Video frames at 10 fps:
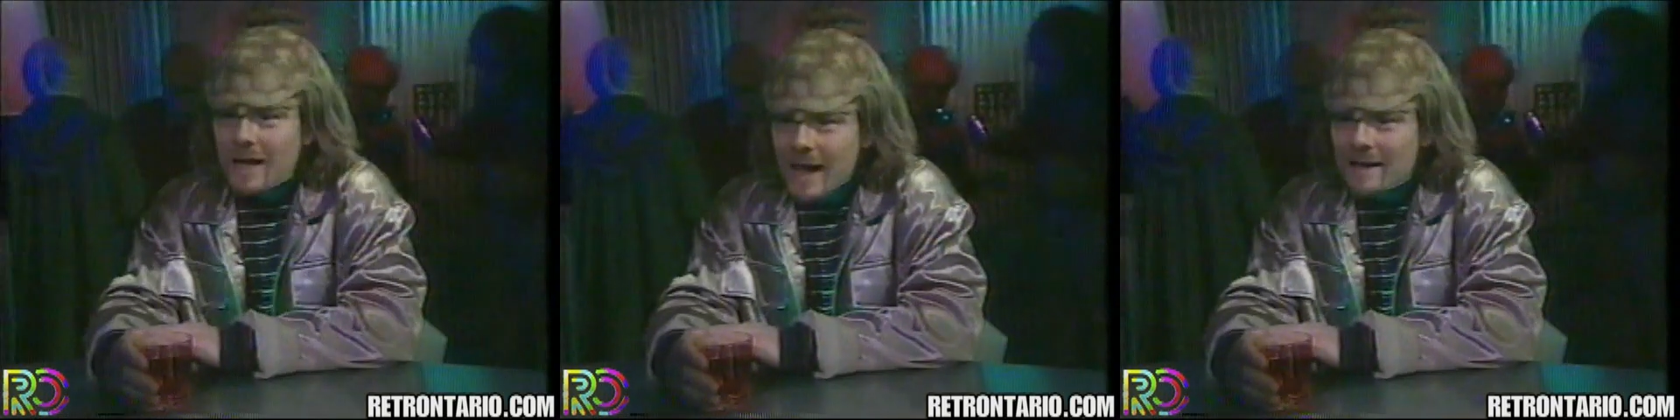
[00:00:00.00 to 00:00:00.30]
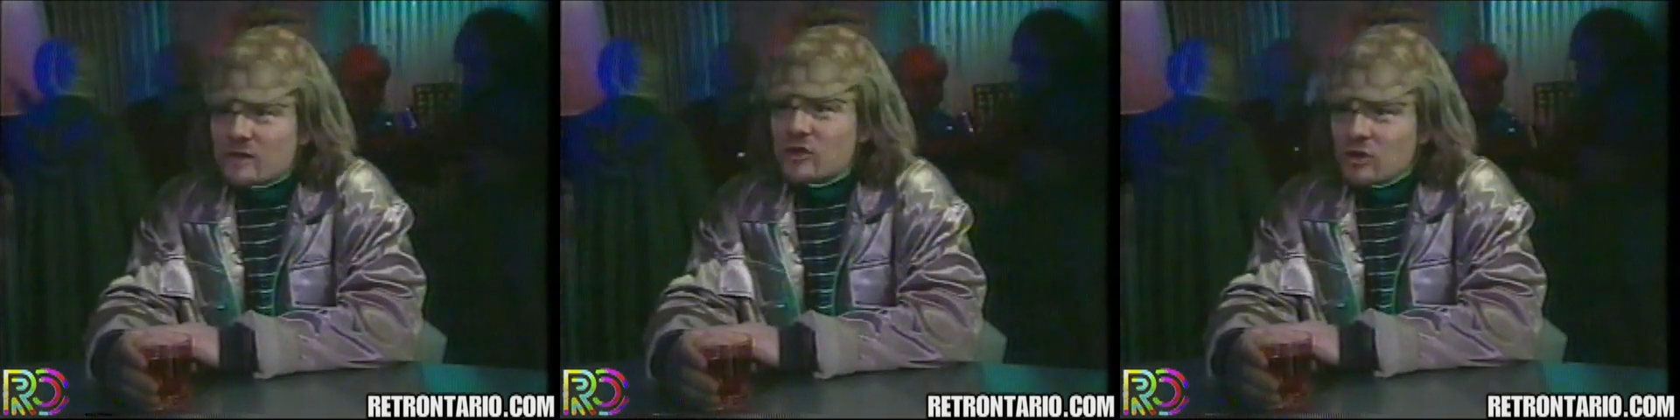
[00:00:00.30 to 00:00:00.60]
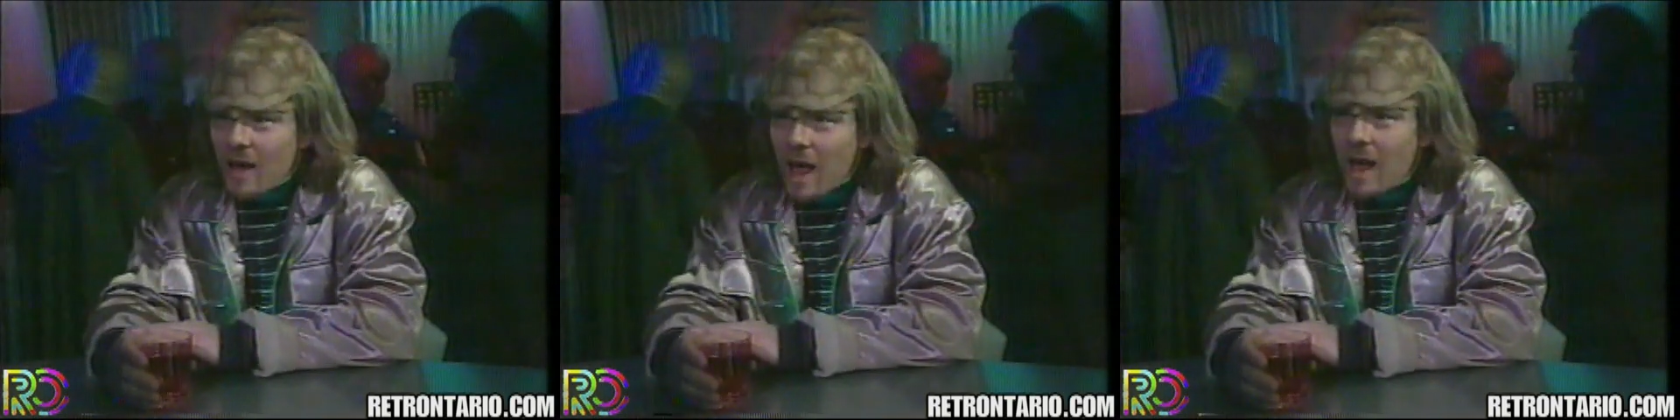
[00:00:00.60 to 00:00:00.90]
Yes,
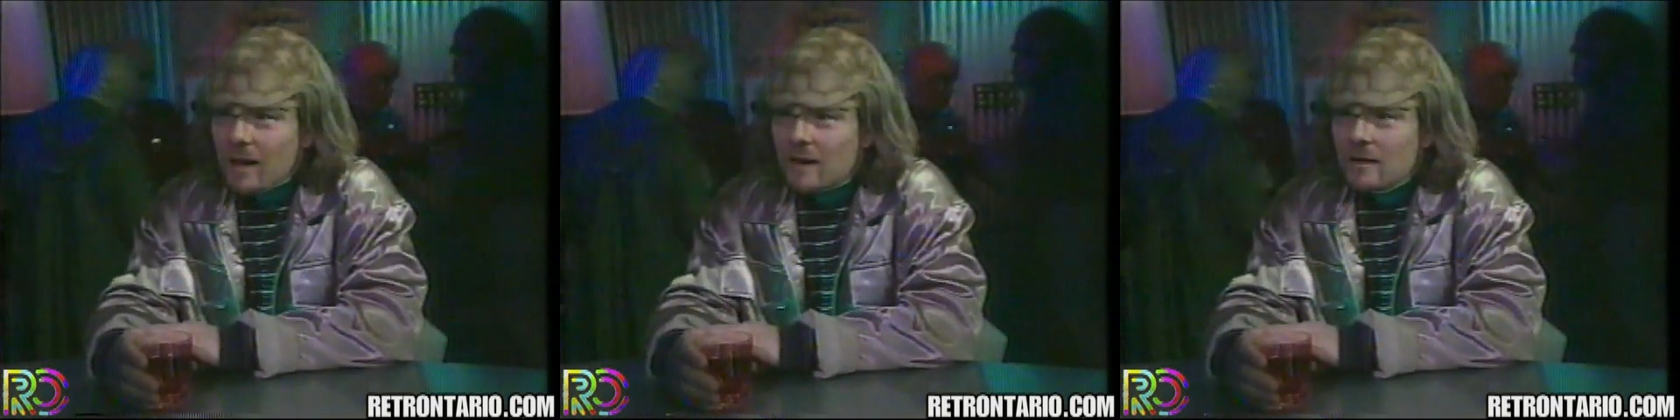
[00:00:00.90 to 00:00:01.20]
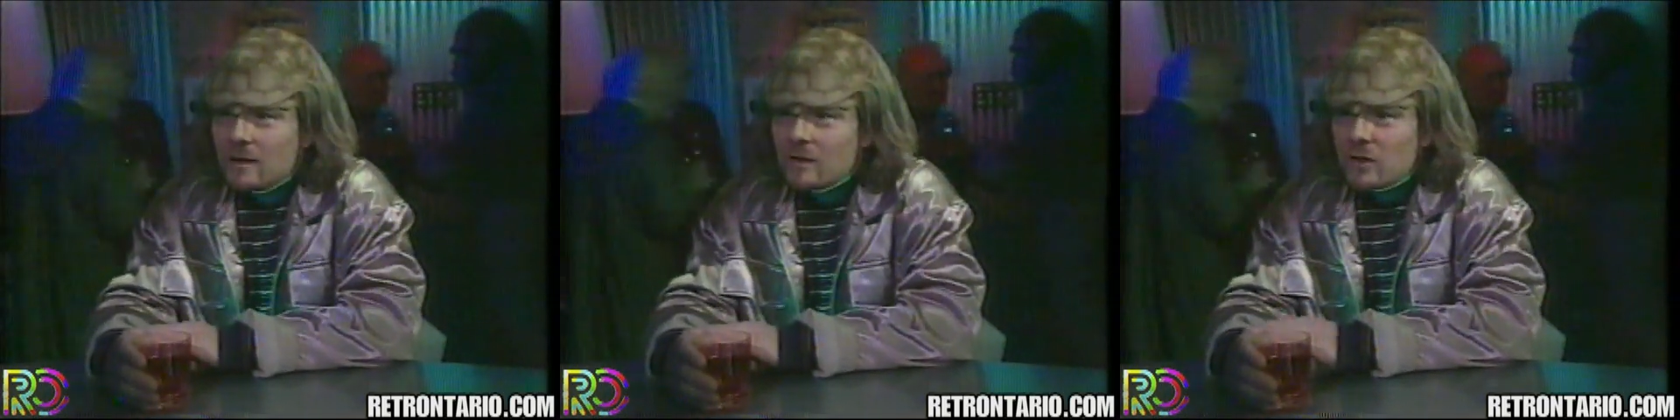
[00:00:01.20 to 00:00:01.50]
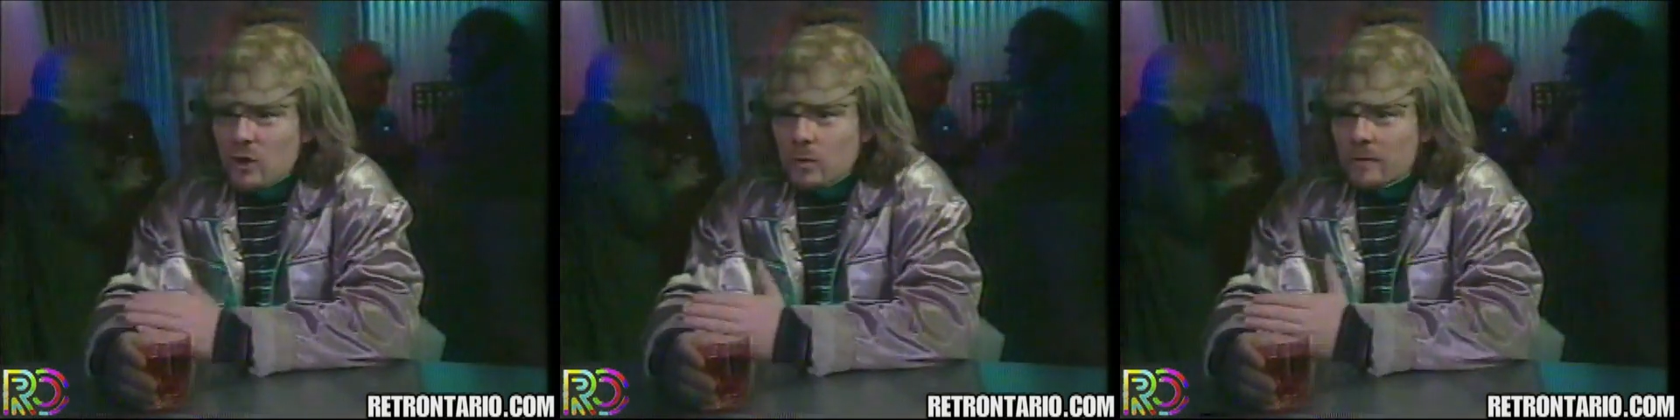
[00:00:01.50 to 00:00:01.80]
shag.
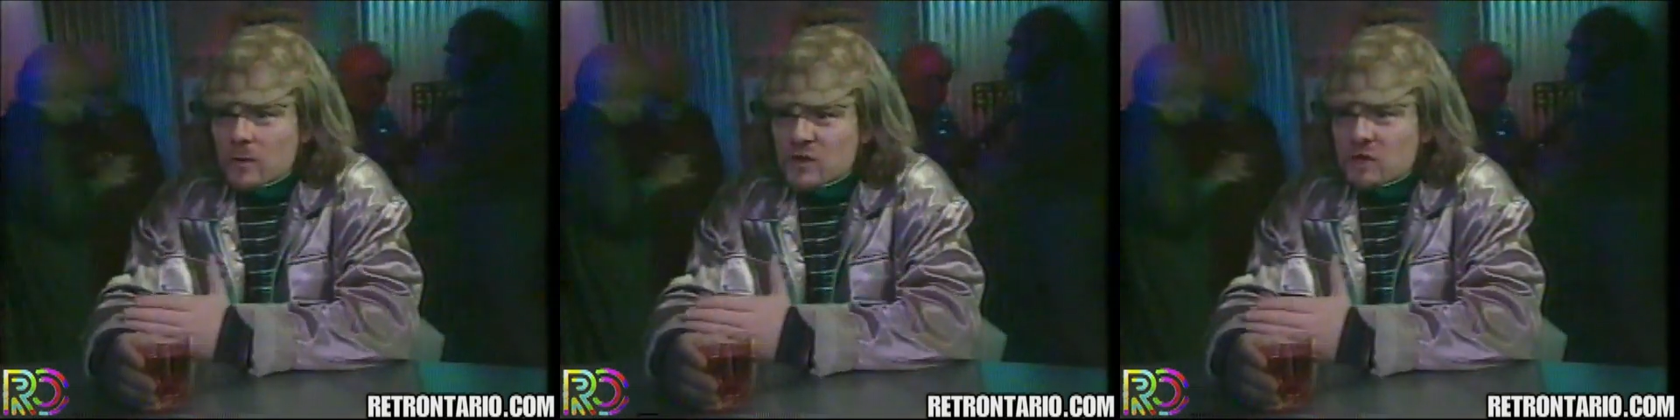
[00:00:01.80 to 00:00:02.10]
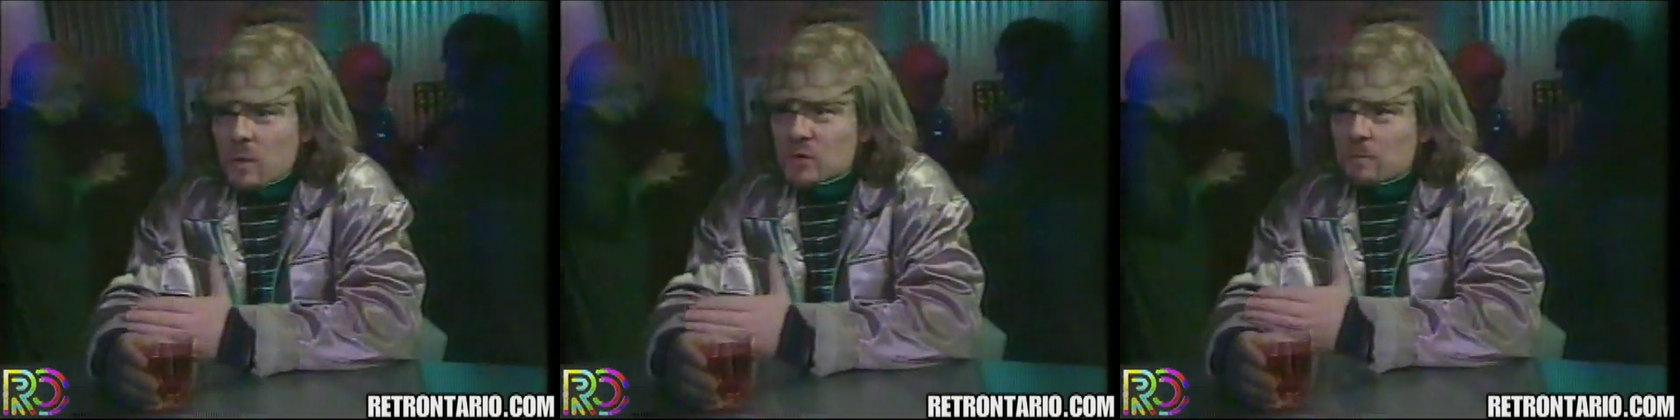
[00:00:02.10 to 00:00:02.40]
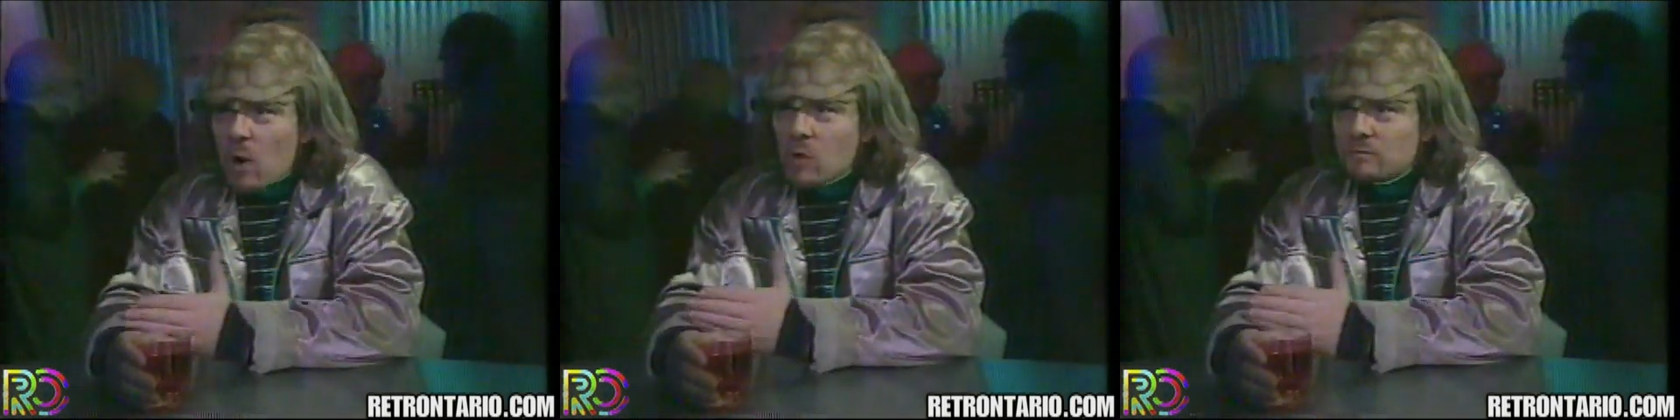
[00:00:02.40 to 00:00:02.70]
The universe's
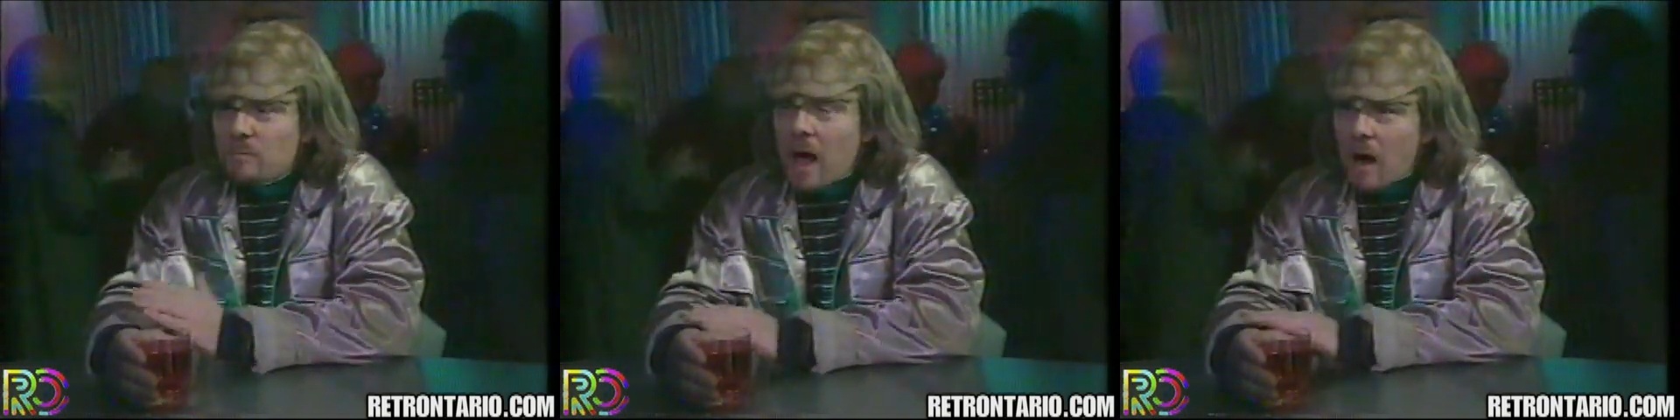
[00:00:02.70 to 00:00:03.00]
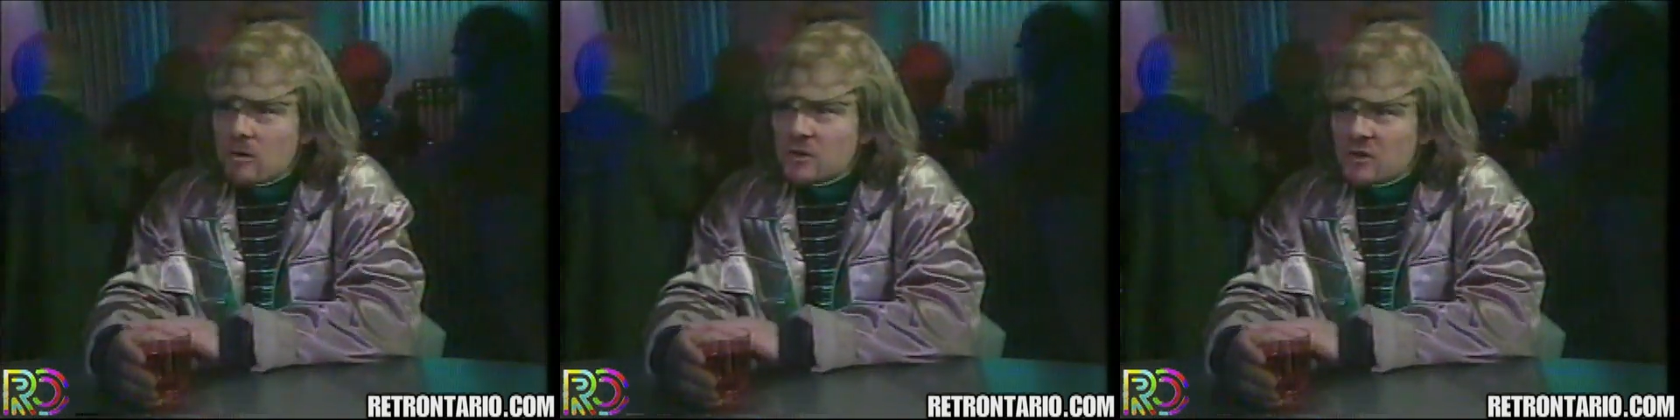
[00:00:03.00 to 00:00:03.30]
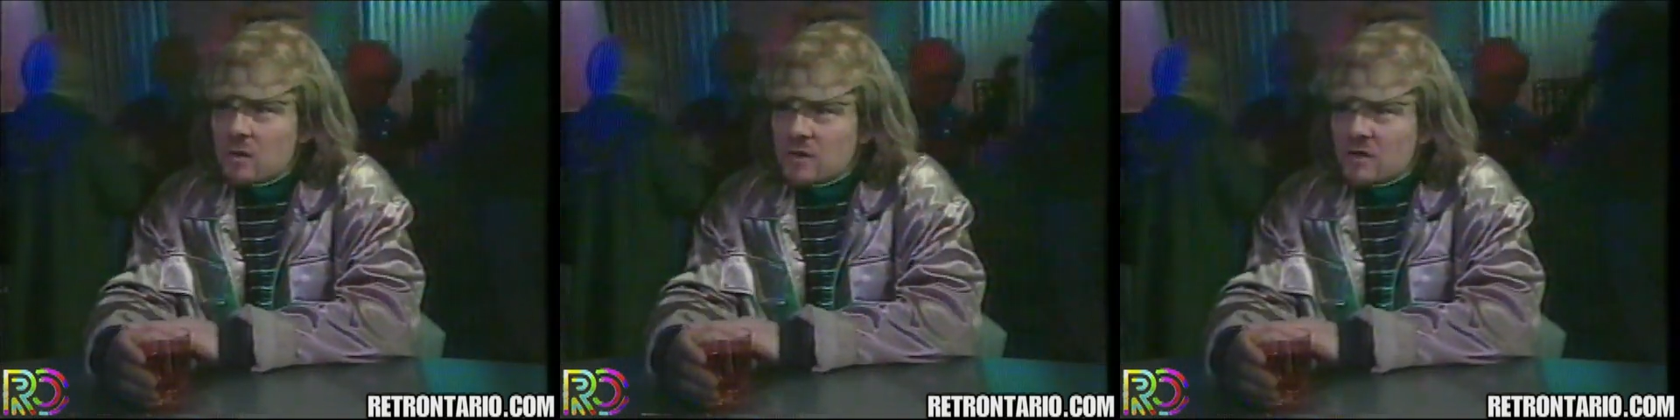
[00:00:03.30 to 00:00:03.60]
most potent power
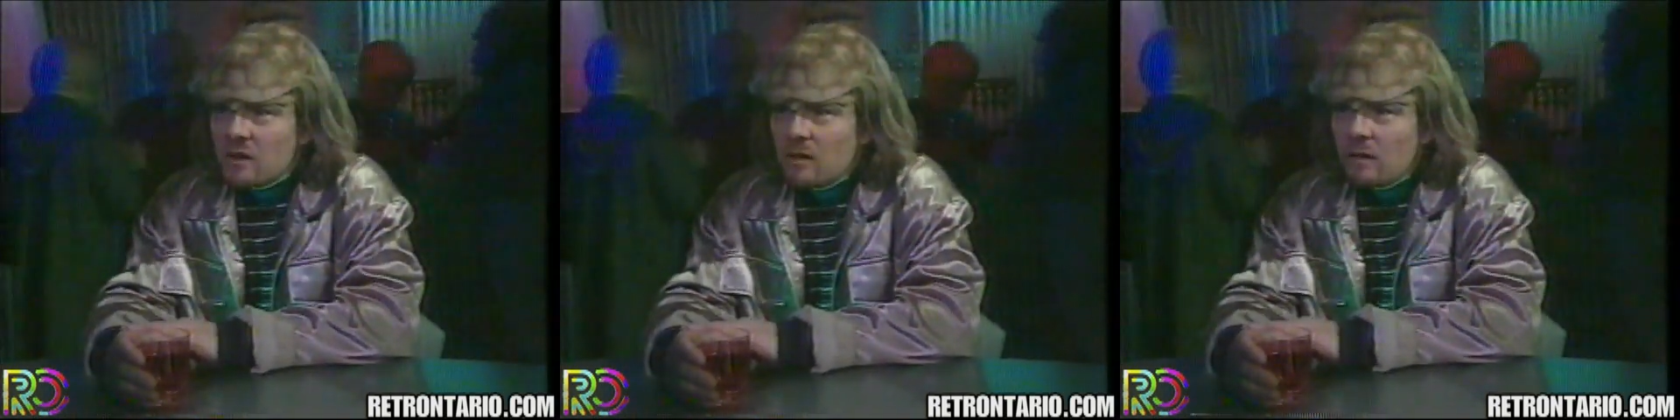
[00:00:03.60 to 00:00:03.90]
source?